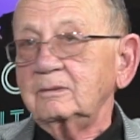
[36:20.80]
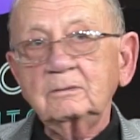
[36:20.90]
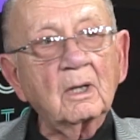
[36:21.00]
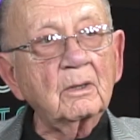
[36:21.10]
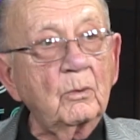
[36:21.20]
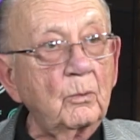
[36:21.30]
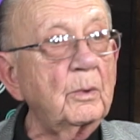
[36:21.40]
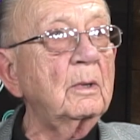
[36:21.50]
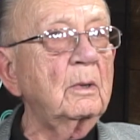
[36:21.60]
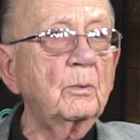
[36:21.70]
Now they
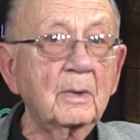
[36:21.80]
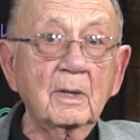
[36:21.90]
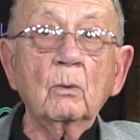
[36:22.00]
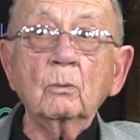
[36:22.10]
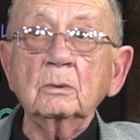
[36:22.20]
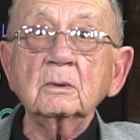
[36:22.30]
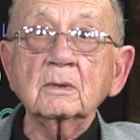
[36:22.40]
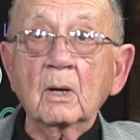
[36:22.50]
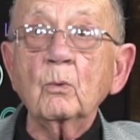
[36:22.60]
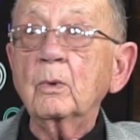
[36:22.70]
really, oh, this
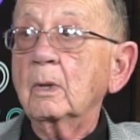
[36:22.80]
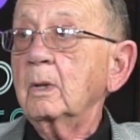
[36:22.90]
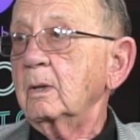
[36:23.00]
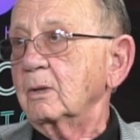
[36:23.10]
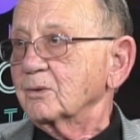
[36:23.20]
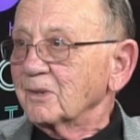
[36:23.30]
guy really is.